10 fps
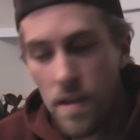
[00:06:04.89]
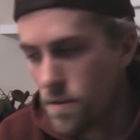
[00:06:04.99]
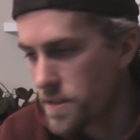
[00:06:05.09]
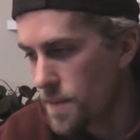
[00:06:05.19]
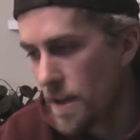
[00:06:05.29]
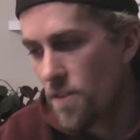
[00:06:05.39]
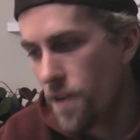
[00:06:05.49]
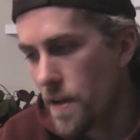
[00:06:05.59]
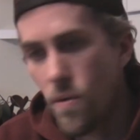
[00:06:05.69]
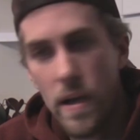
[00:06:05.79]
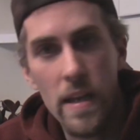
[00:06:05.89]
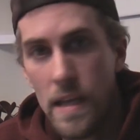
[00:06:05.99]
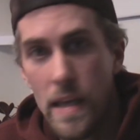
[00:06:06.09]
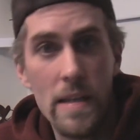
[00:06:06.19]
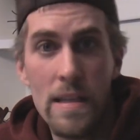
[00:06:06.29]
He'll somehow find a way
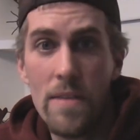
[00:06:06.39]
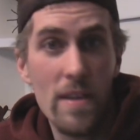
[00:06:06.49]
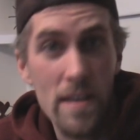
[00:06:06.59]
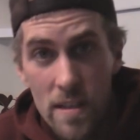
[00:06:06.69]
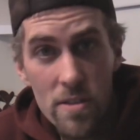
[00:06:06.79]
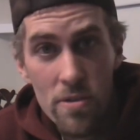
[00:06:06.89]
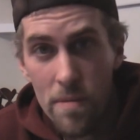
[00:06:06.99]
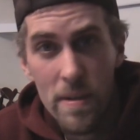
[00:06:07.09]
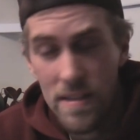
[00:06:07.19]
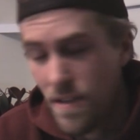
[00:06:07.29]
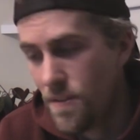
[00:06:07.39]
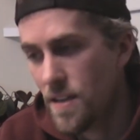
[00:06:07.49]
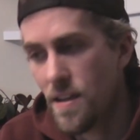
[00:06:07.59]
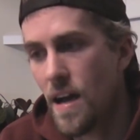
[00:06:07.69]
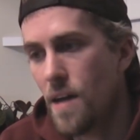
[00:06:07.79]
to get a DVD to him, a
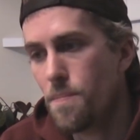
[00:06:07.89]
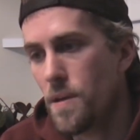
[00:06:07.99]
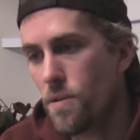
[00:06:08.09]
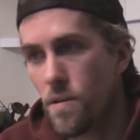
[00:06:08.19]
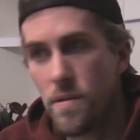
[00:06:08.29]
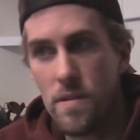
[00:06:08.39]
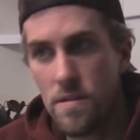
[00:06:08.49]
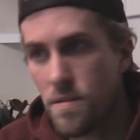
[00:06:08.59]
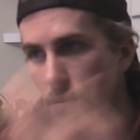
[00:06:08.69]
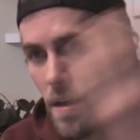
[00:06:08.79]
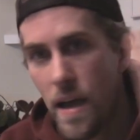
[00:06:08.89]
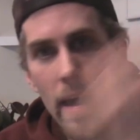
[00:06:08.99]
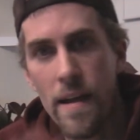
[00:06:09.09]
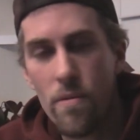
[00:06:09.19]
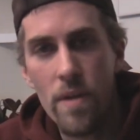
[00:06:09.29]
DVD copy or just
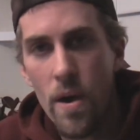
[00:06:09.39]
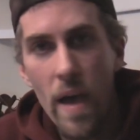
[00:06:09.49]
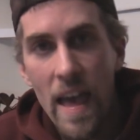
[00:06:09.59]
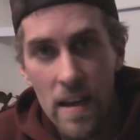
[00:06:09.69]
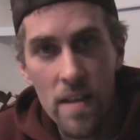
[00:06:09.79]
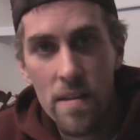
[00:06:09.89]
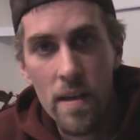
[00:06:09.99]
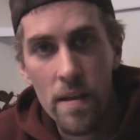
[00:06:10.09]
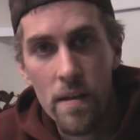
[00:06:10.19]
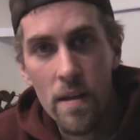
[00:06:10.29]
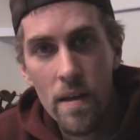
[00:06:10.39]
I don't know, anything.